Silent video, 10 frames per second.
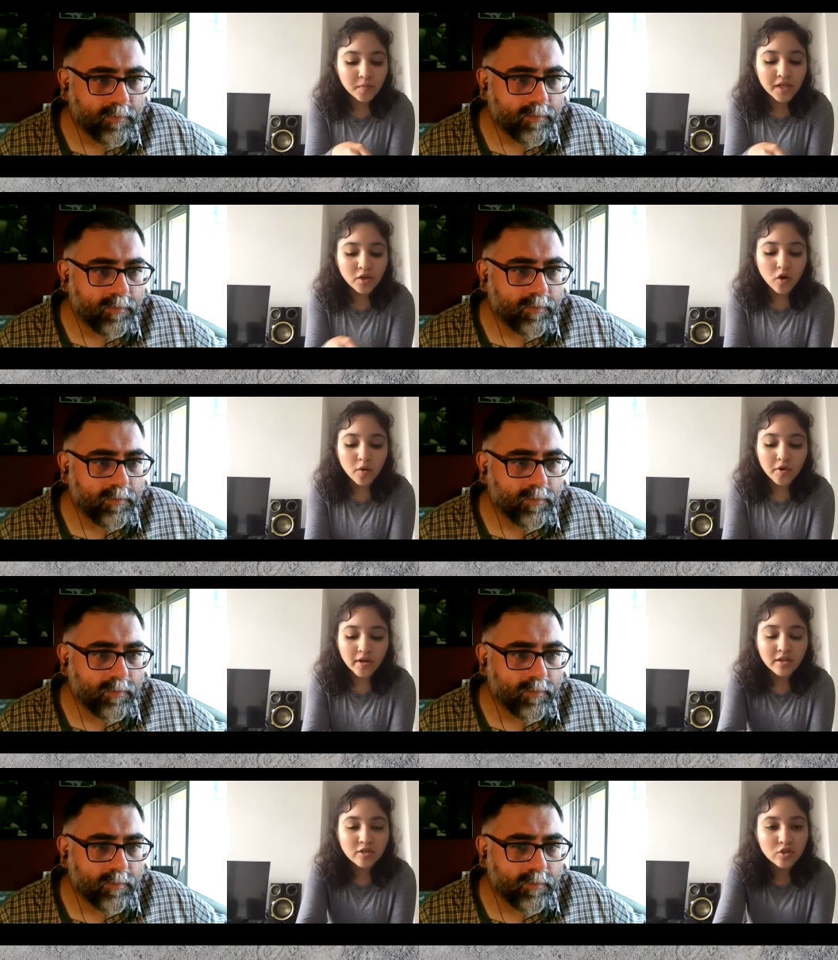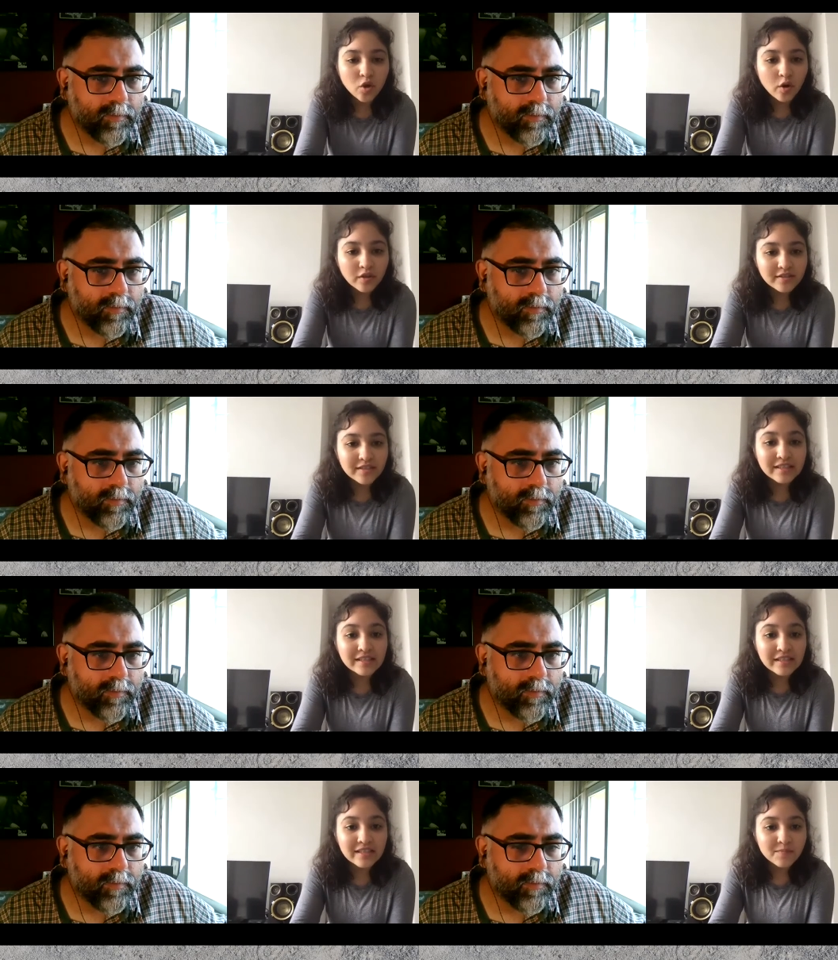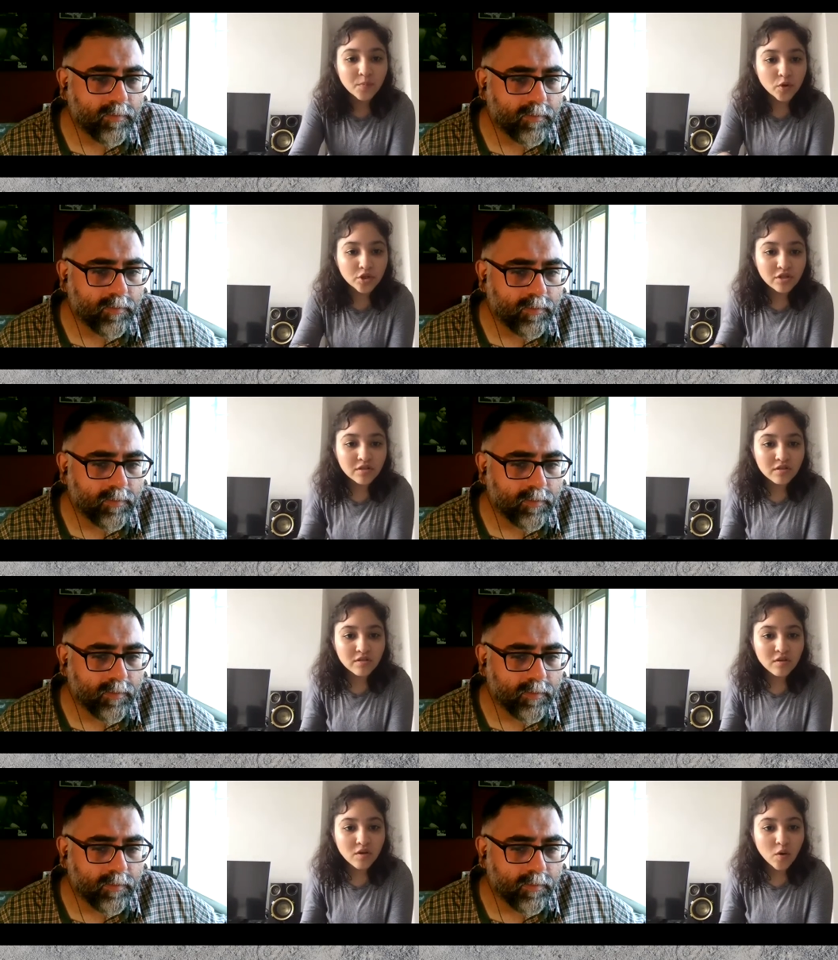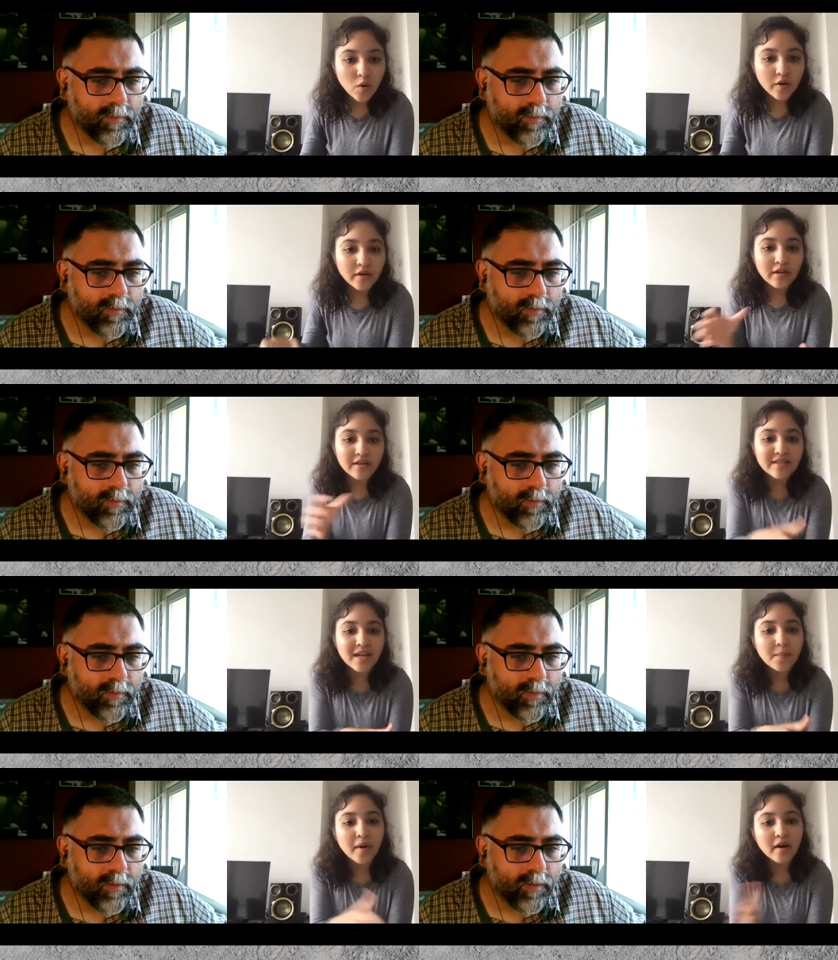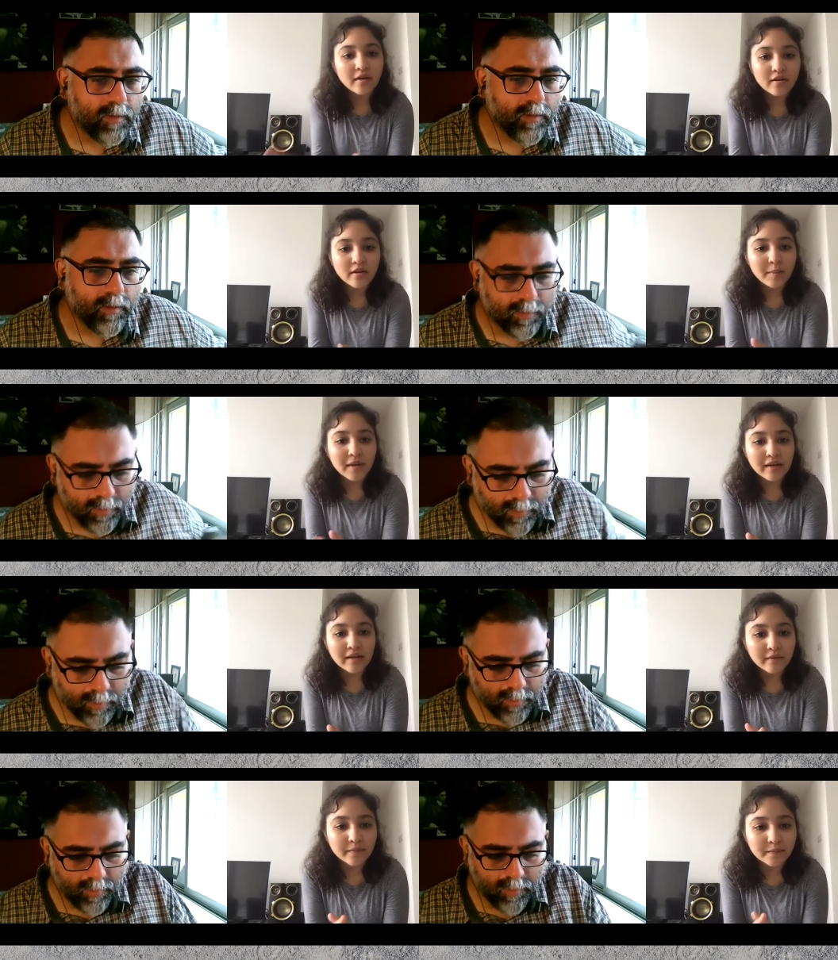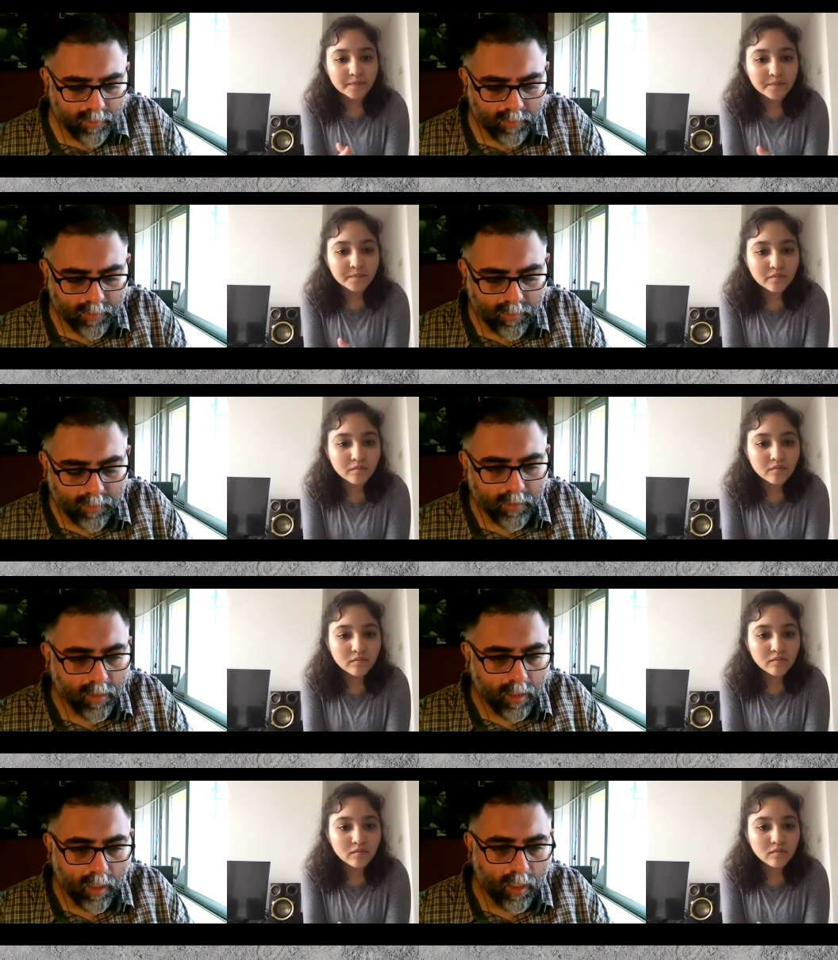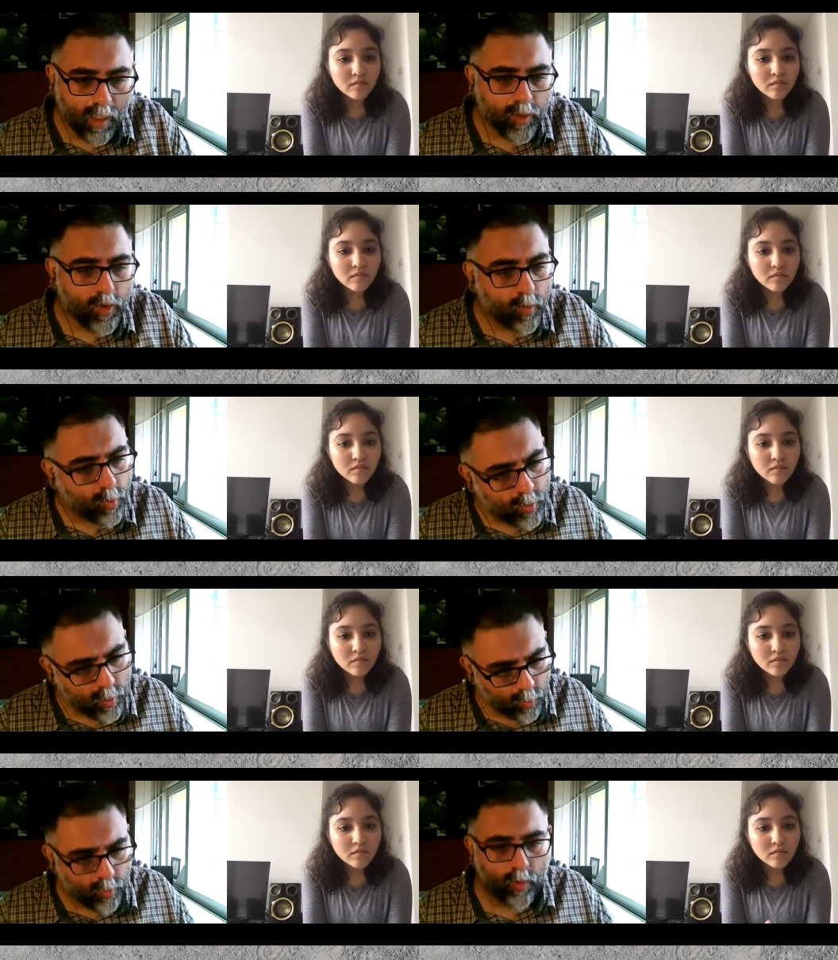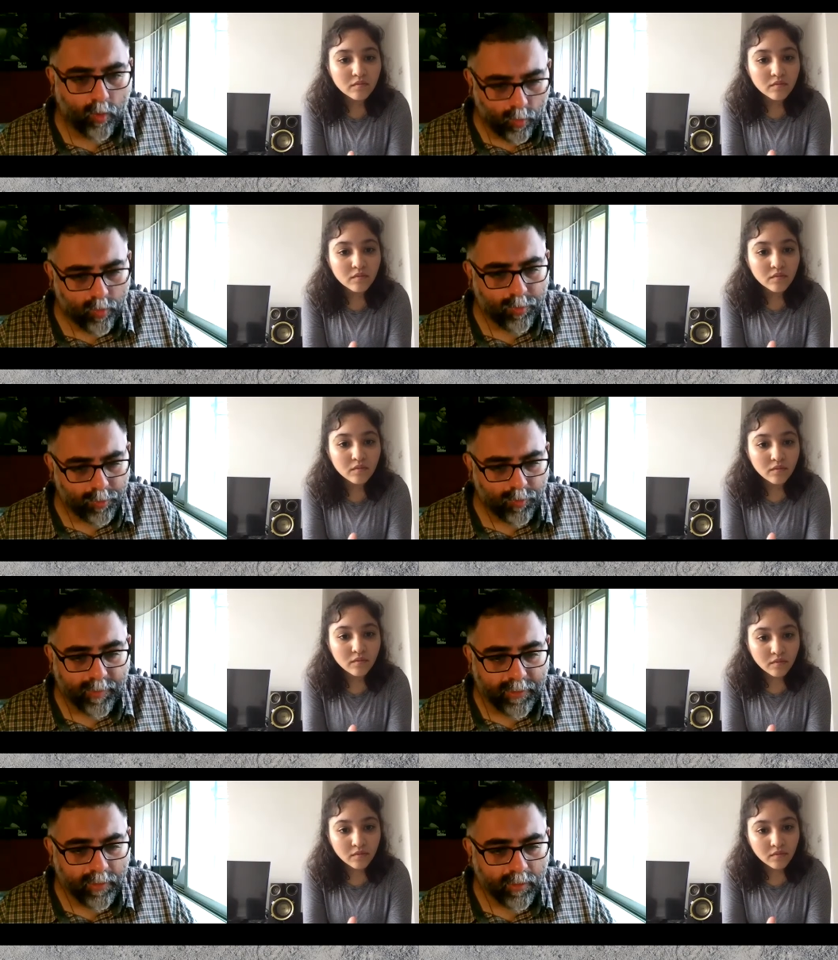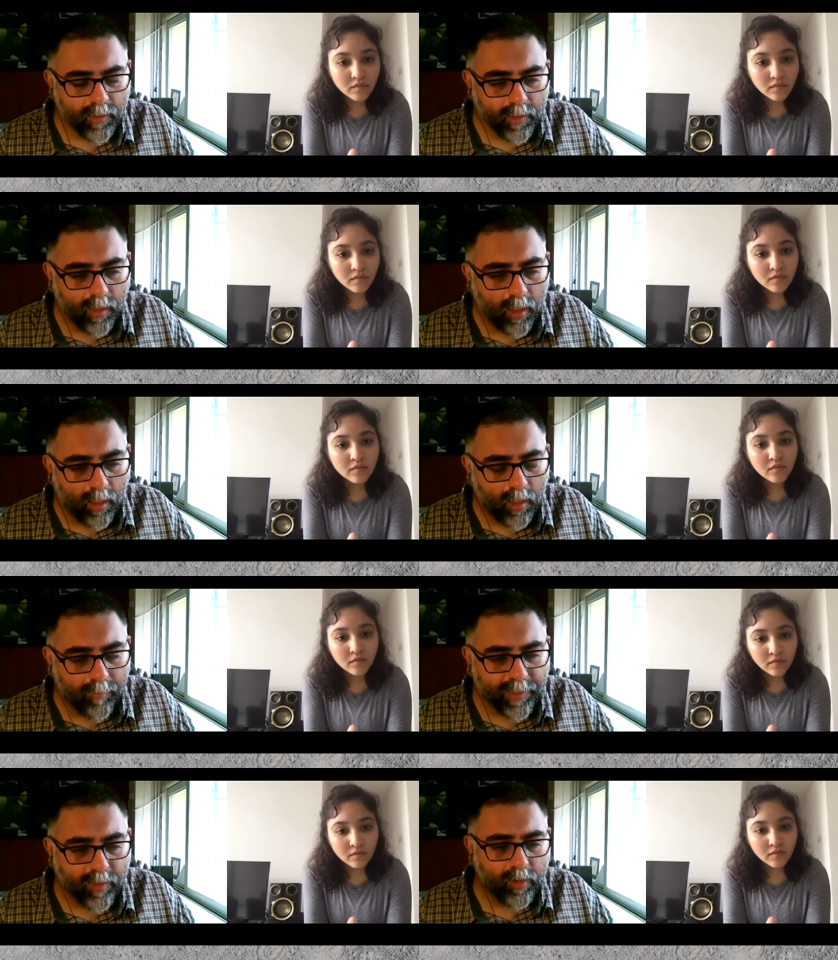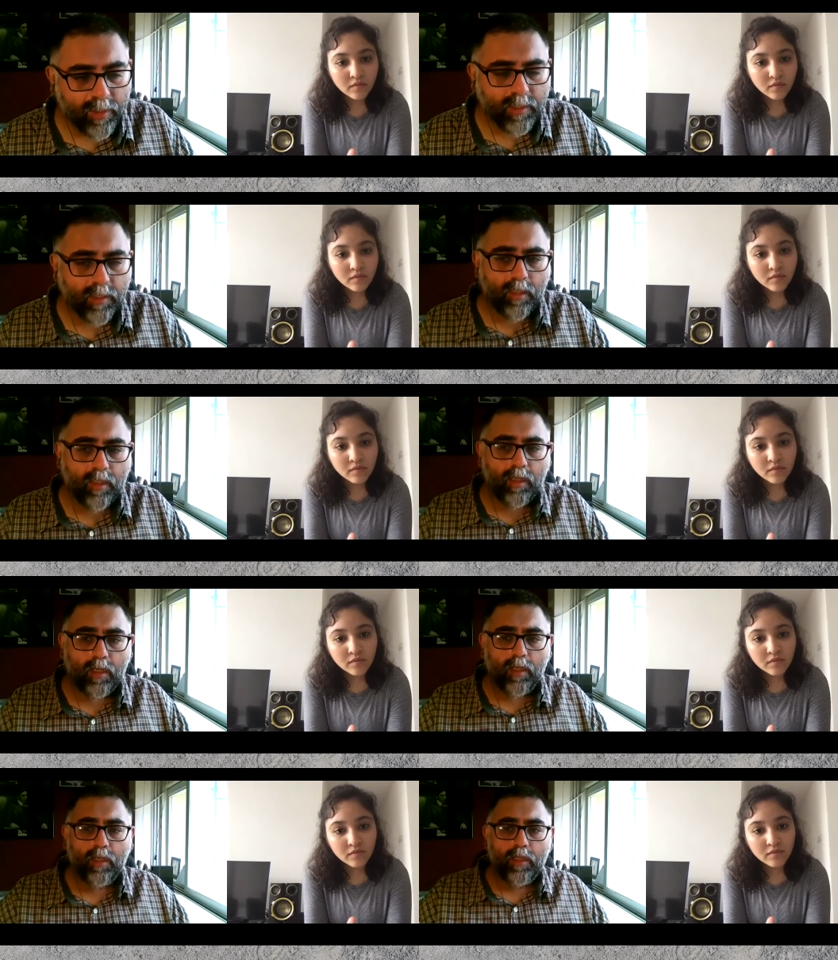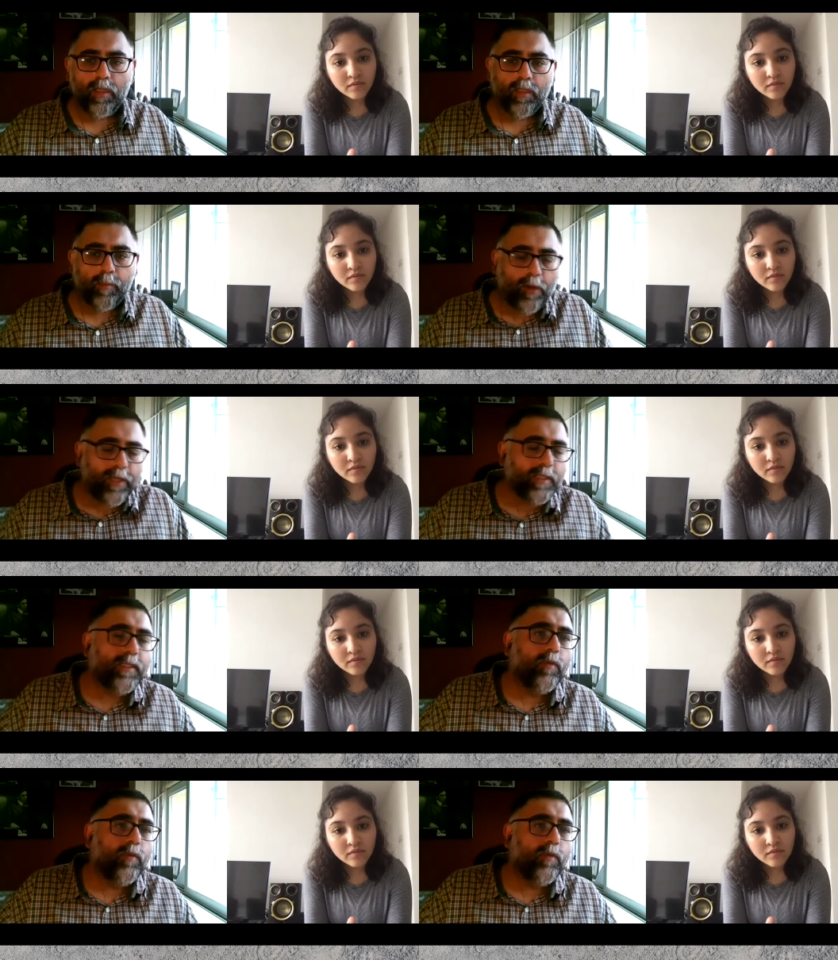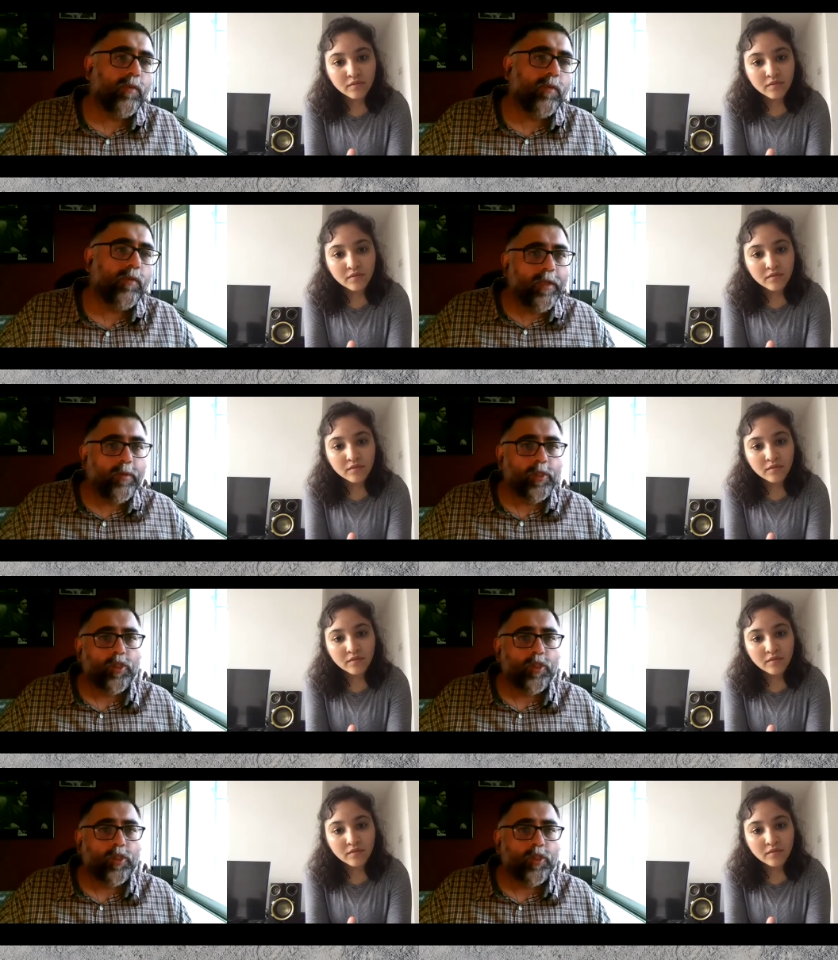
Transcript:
Speaker 1: be incorporating songs in these portions or does that part come later
Speaker 2: uh, you do know usually uh, because uh, the point is that when you go into a